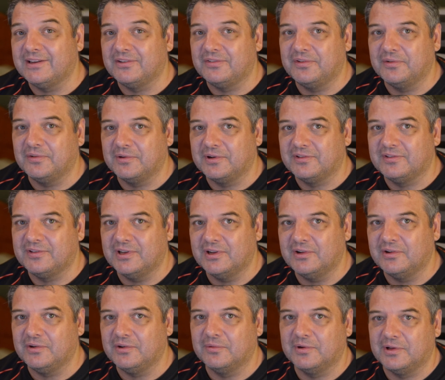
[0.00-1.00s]
If you want to
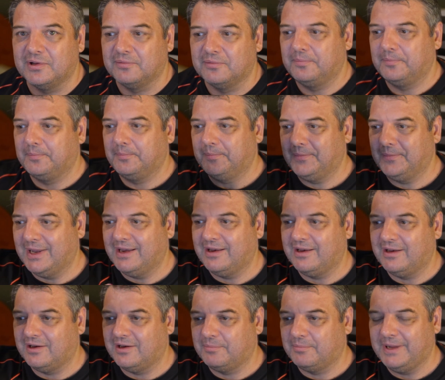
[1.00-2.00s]
sell, you want to get it
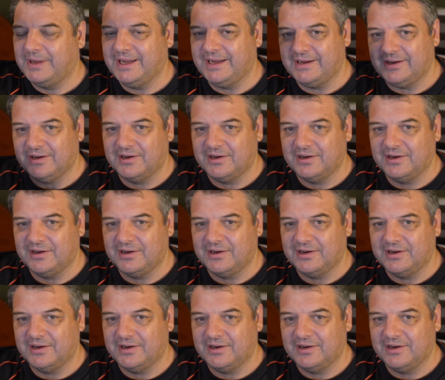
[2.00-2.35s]
at the peak.